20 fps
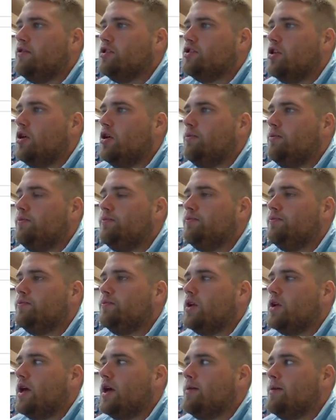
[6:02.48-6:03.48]
foot tall.
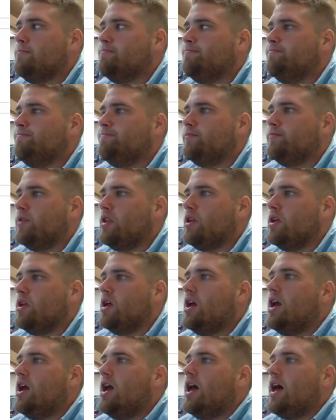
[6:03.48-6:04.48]
Okay,
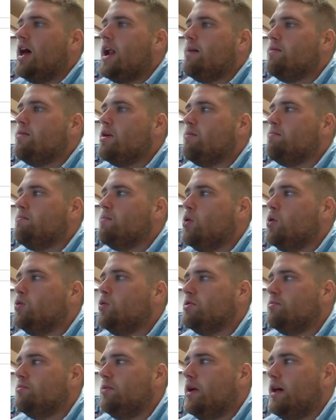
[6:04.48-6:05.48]
and I'm going to
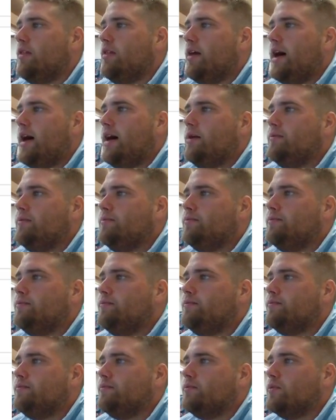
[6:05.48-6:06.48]
multiply that.
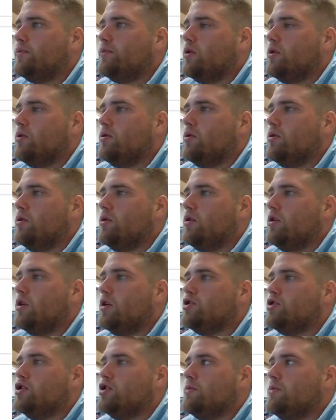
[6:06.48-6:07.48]
Oh,
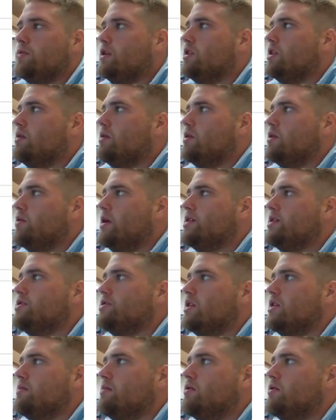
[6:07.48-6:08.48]
excuse me, let me
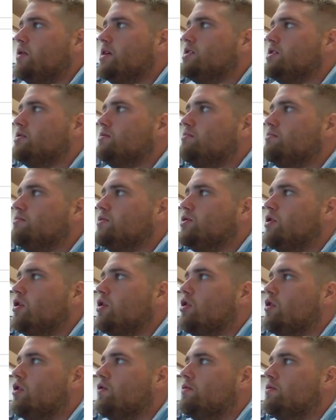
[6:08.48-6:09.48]
erase,
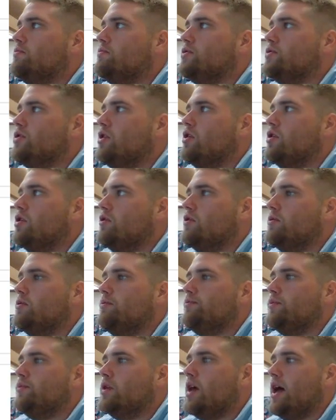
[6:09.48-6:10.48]
start over.
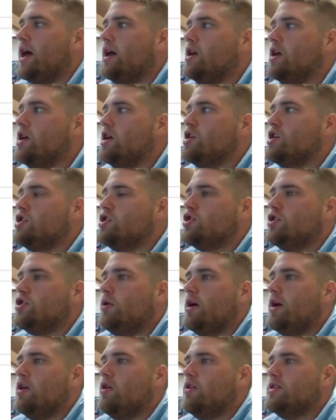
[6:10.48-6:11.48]
Okay, so
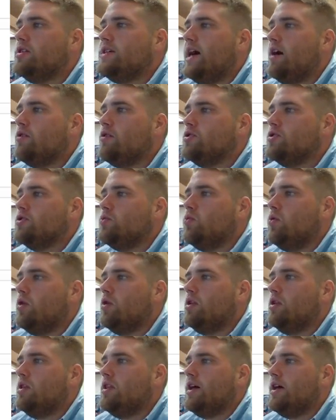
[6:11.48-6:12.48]
I know the tower is
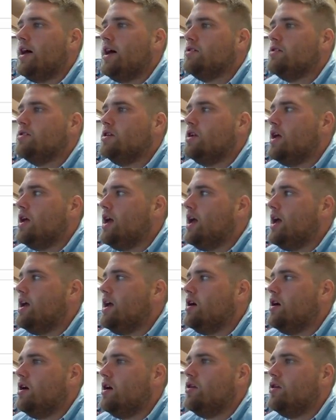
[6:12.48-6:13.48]

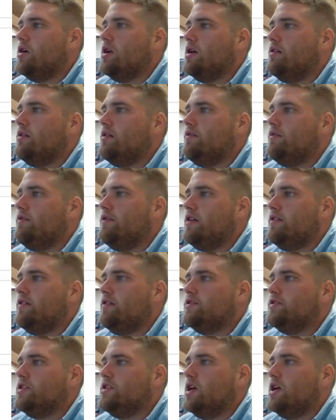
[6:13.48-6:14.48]

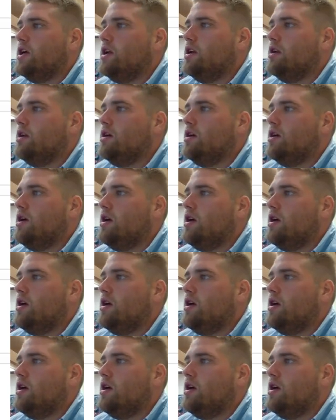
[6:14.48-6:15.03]
1,815